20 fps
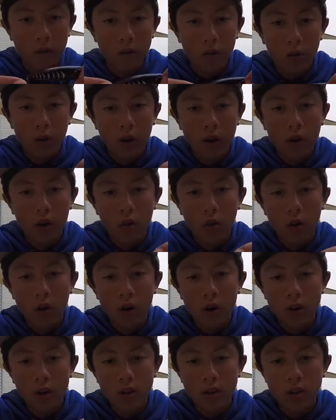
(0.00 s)
murkier
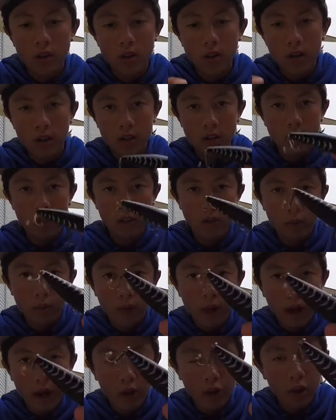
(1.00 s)
waters. This is a
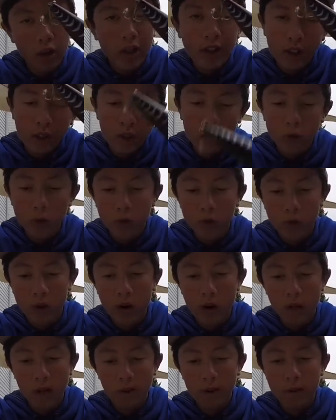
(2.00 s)
black, like a loon
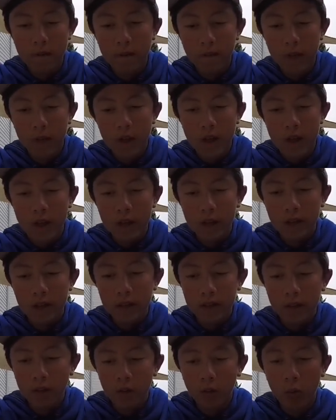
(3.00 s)
colored,
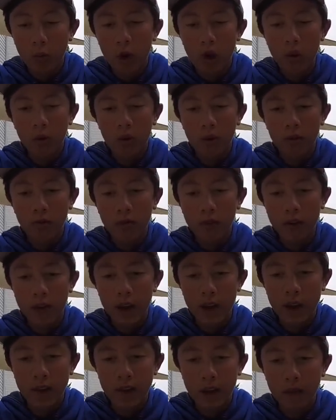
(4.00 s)
and the white one for
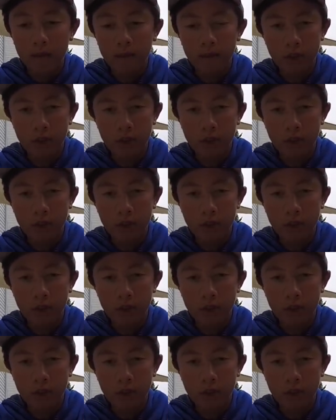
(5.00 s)
daytime